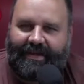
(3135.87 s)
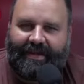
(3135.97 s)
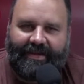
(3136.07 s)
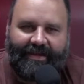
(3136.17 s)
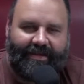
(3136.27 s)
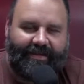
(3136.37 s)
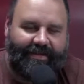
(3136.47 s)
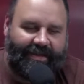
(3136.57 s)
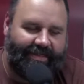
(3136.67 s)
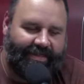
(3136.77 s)

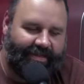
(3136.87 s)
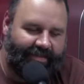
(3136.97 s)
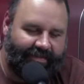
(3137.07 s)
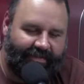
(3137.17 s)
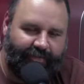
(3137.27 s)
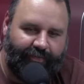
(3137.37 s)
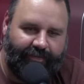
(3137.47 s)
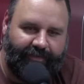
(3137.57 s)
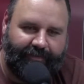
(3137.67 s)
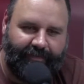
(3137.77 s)
I think it's this cool
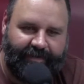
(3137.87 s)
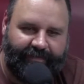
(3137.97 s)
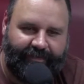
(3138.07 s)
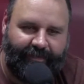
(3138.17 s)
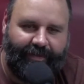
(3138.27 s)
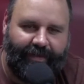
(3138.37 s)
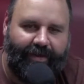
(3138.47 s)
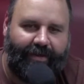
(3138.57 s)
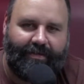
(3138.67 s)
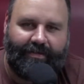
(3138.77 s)
free for
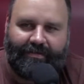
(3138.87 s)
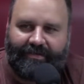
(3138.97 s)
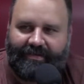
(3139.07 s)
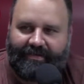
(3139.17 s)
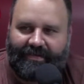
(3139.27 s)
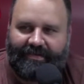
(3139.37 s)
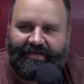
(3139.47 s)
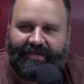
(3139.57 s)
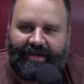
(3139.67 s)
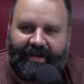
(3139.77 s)
all, just
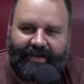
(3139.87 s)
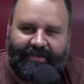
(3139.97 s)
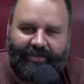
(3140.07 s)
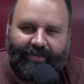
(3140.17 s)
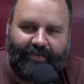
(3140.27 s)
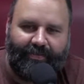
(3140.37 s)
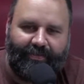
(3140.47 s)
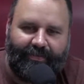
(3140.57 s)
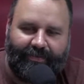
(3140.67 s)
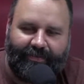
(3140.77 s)
insane, no
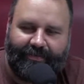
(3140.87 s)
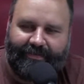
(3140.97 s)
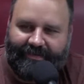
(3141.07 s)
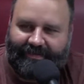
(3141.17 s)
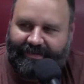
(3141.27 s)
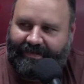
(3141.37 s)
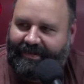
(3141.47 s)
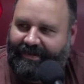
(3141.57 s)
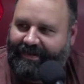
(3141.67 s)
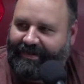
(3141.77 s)
rules,
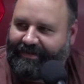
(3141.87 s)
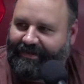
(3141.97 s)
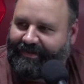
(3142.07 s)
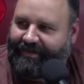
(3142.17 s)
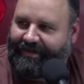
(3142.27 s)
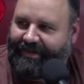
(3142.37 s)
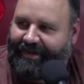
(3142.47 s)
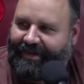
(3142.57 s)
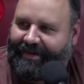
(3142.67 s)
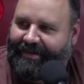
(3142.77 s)
just
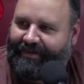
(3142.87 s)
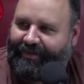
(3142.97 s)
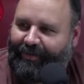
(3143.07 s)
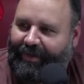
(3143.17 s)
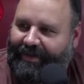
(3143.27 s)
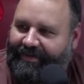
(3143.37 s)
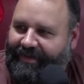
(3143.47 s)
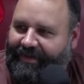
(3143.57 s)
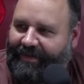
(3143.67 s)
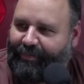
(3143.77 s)

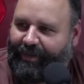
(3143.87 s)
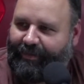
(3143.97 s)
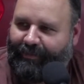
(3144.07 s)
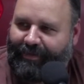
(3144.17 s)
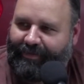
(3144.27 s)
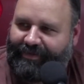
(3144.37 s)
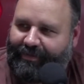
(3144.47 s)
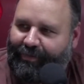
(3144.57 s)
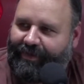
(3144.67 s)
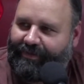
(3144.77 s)
crazy, run what you
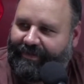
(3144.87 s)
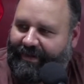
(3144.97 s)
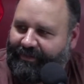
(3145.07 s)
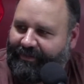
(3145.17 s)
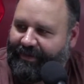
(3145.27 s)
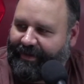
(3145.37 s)
brung type thing.